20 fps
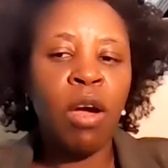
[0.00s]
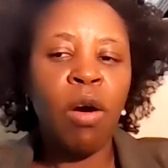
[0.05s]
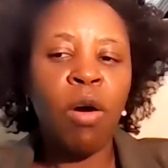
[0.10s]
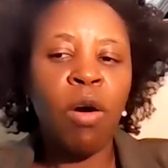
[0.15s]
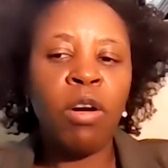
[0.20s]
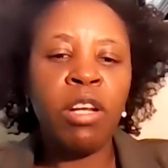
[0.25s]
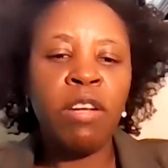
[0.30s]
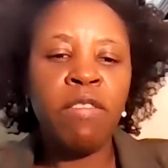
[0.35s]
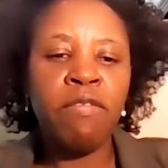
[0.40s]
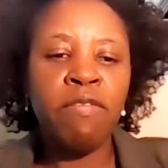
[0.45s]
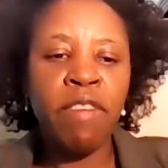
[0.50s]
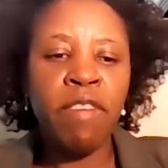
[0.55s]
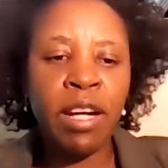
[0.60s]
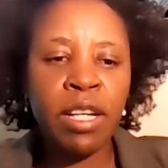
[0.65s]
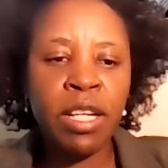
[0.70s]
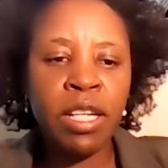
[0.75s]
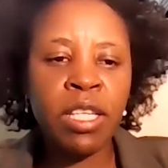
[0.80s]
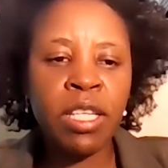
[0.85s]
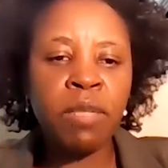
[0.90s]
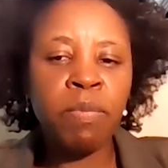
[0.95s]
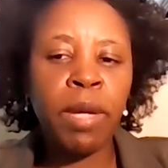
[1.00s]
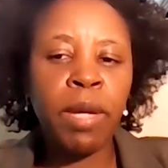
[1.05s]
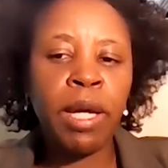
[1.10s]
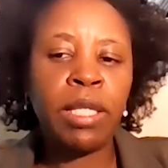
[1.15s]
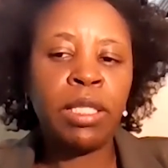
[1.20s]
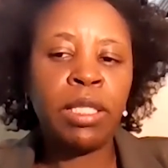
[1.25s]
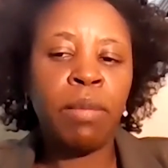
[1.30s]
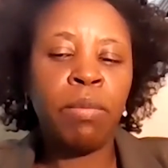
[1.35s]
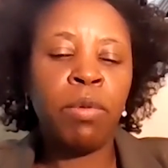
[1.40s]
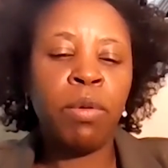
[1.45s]
or in very
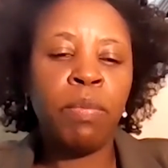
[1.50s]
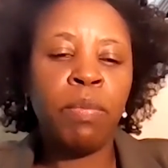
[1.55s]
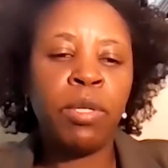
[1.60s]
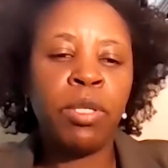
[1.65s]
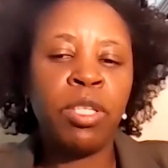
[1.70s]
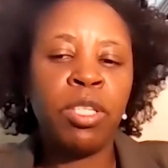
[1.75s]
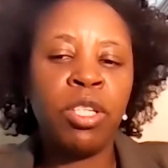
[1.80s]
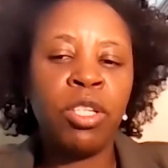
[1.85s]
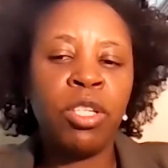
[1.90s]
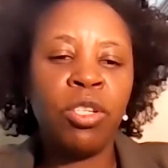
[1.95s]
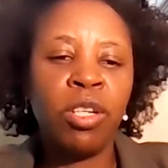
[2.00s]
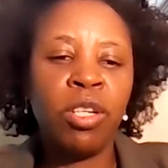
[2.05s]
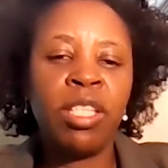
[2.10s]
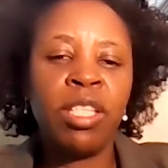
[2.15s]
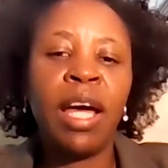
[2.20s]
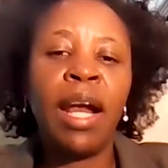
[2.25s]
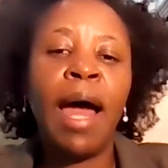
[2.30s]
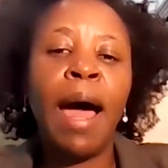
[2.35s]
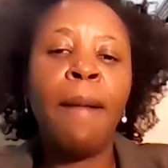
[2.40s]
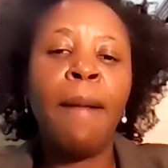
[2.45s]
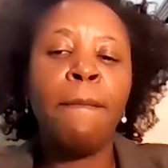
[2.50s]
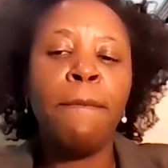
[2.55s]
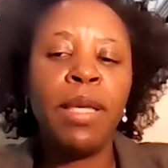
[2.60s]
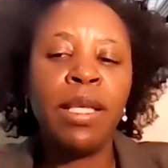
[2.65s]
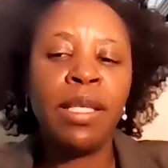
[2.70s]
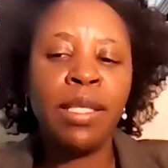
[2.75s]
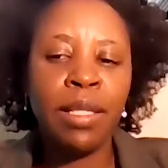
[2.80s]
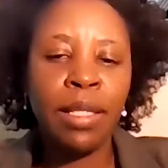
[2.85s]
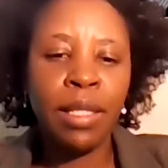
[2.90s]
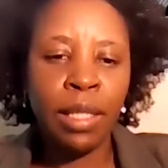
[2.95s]
respectable positions that are
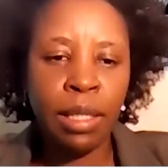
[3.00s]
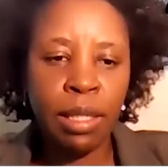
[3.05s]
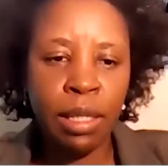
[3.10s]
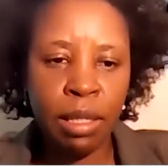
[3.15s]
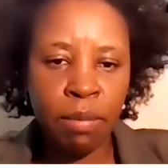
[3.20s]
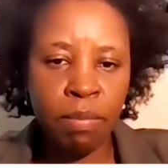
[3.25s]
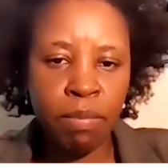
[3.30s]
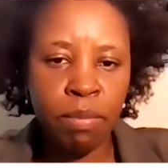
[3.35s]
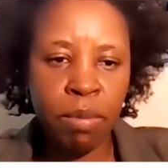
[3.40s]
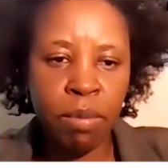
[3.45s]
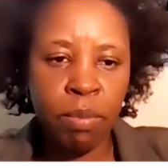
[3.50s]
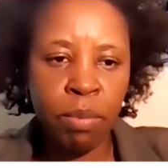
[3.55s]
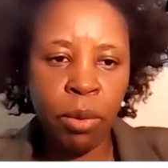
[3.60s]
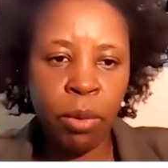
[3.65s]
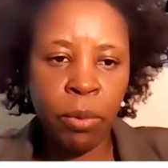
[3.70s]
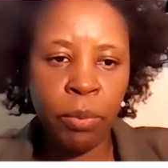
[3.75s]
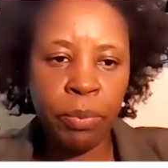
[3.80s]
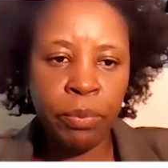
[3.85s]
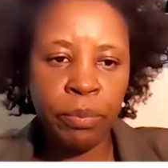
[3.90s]
misleading people.